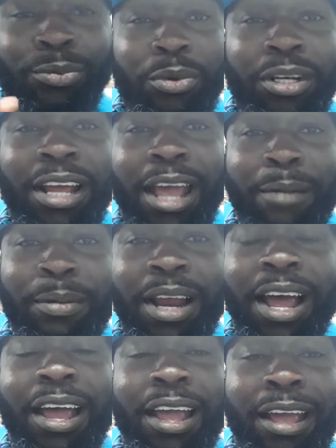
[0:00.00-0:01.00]
one habit
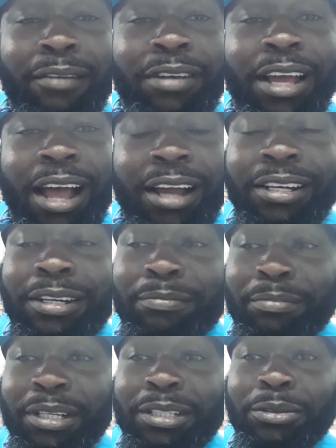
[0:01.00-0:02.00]
I have that I can
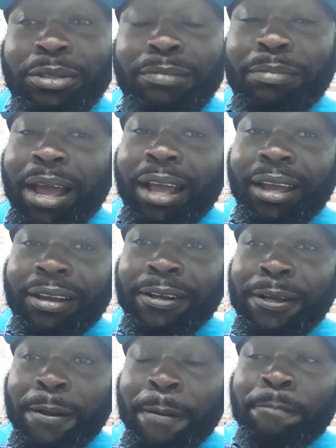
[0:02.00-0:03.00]
admit to. It's bad.
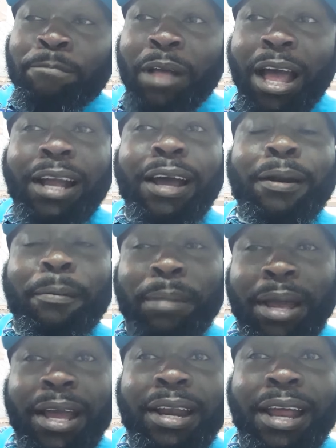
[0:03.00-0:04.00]
I got a
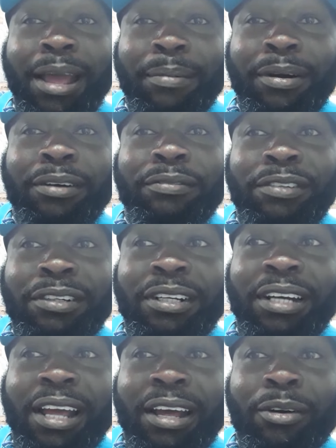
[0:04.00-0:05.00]
bad habit of
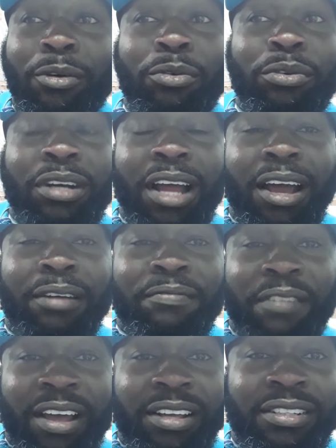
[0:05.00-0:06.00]
looking at online
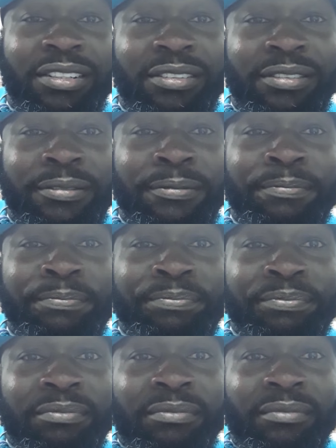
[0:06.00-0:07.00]
fights.
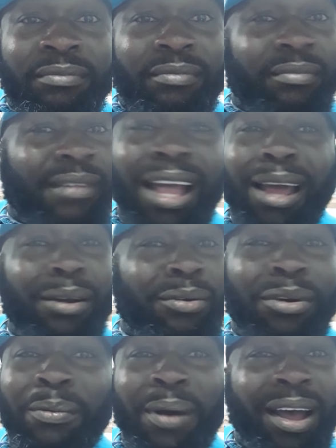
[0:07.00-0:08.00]
I don't
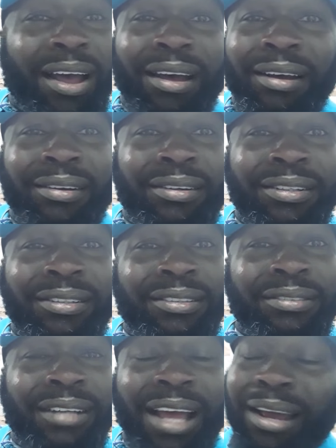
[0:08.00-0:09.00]
know why.
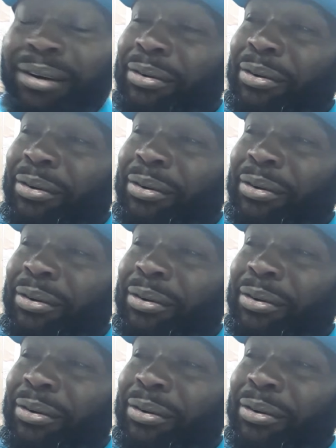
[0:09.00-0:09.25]
I don't